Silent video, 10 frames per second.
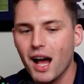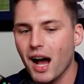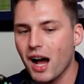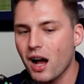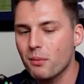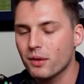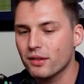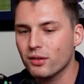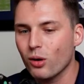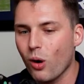Um,
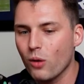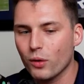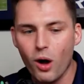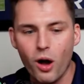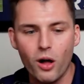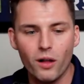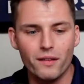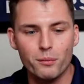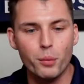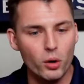so overall,
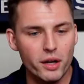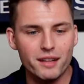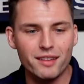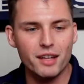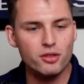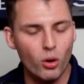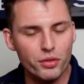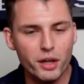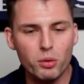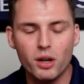Bo Nix, I don't
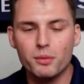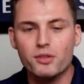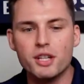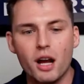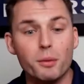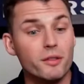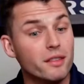think will come to the Chicago Bears.